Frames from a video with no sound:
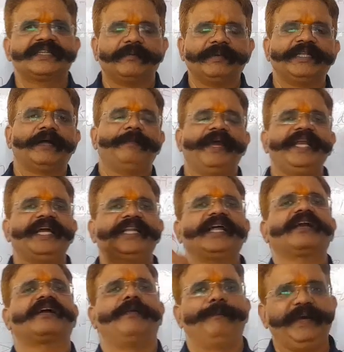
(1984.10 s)
many
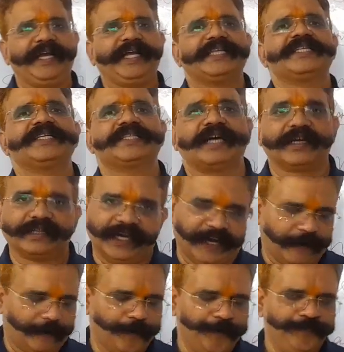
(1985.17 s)
other complications are
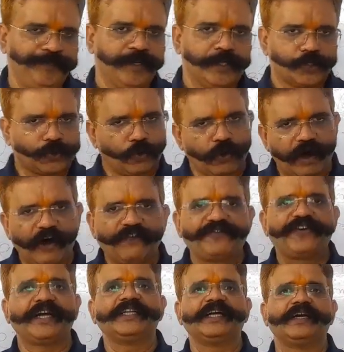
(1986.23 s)
there. So
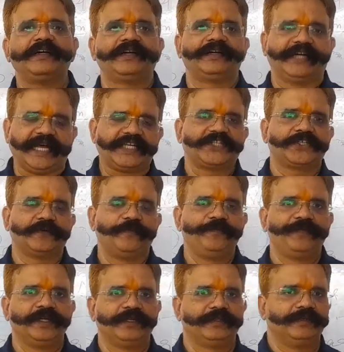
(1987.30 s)
after the test,
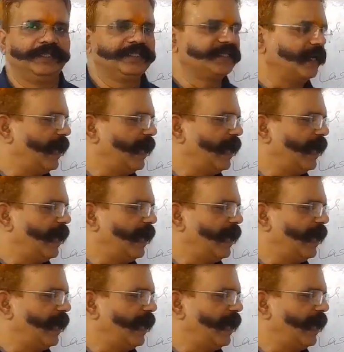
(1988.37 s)
these